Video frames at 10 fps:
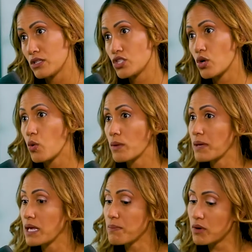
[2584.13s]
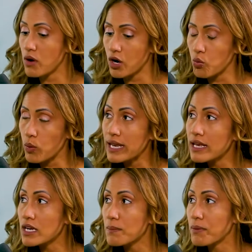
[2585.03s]
So when people are waiting
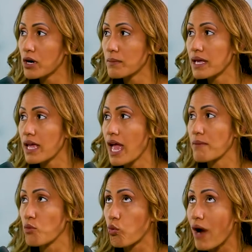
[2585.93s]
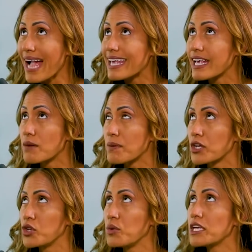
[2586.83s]
on a permit and racking up a
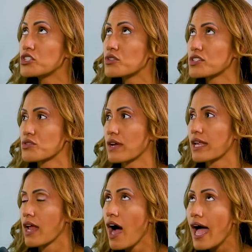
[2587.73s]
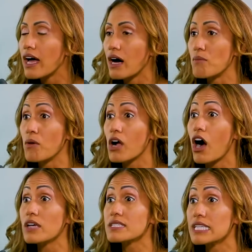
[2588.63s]
new interest rate,
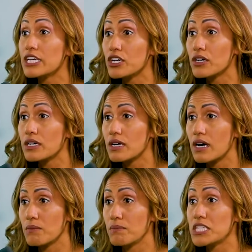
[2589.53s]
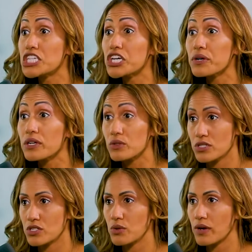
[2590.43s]
costlier materials
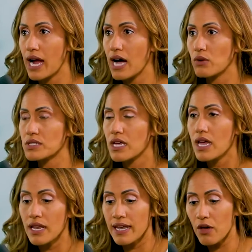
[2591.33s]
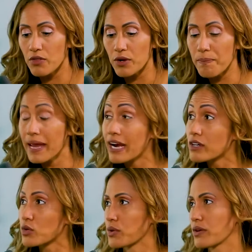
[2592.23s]
to do their house, now their
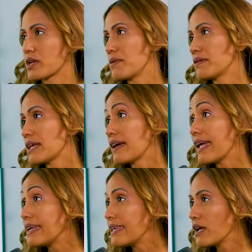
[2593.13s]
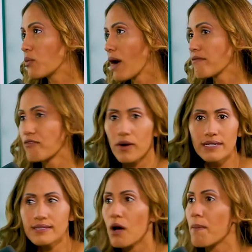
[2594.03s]
parent who they're going to build an ADA ramp for
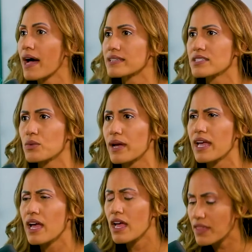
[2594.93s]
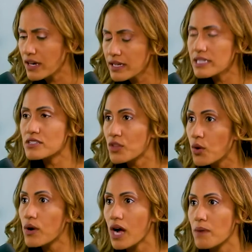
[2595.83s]
has now passed away. There is
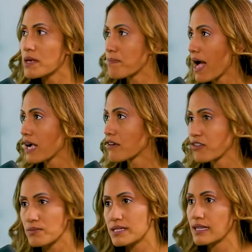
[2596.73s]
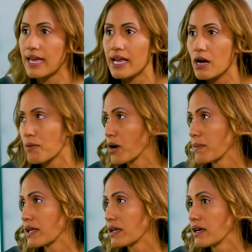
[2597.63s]
no coming back from delaying a permit.